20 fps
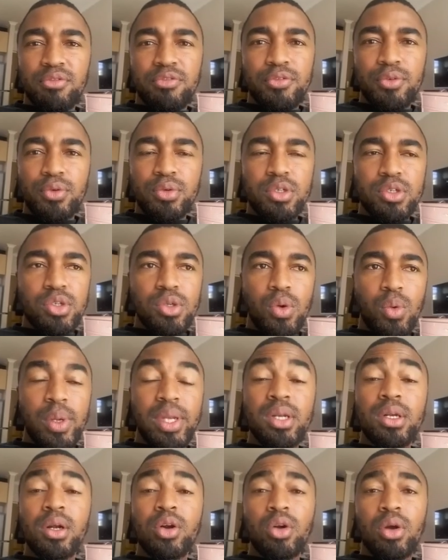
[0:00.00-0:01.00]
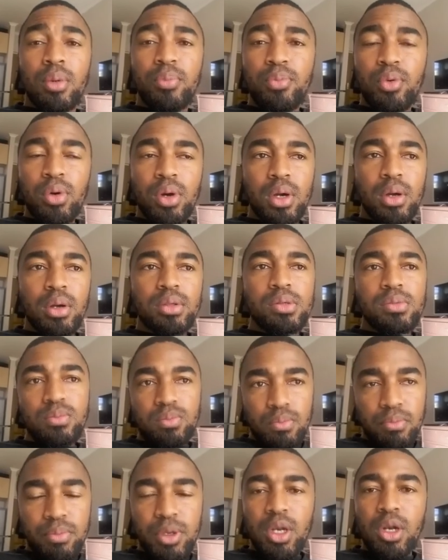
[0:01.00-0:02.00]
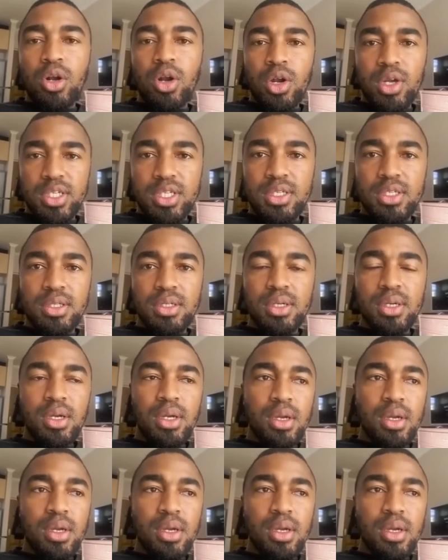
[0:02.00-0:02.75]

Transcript: and food. So we didn't grow up poor, middle class.